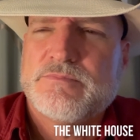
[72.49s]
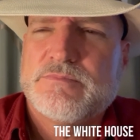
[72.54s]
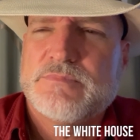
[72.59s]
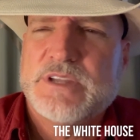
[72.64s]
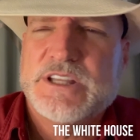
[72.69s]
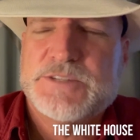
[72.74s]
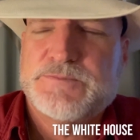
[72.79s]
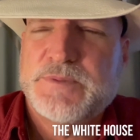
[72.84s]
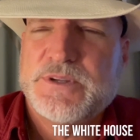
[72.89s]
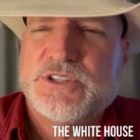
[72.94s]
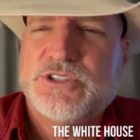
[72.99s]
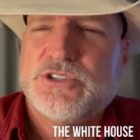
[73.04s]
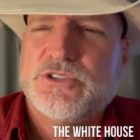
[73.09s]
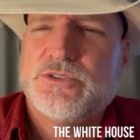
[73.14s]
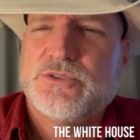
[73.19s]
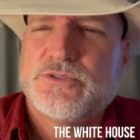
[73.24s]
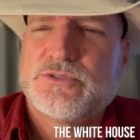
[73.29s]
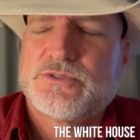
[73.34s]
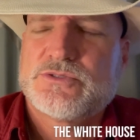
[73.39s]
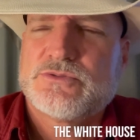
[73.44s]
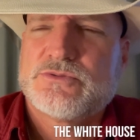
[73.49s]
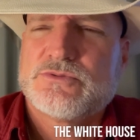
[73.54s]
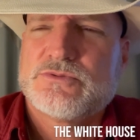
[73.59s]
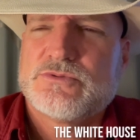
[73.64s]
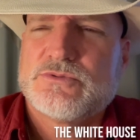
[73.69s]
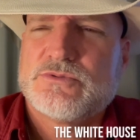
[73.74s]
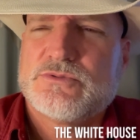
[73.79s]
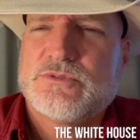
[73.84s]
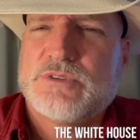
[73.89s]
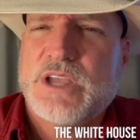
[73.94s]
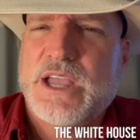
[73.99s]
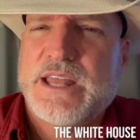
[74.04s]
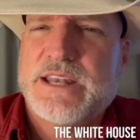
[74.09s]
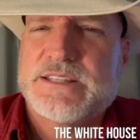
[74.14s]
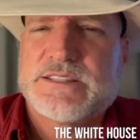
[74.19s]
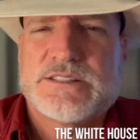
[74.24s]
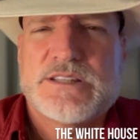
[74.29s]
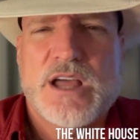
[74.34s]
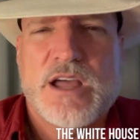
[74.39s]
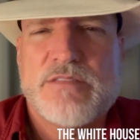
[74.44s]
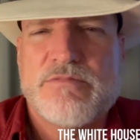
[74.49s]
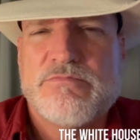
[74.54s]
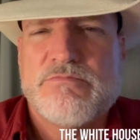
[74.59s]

It's been used and it's done.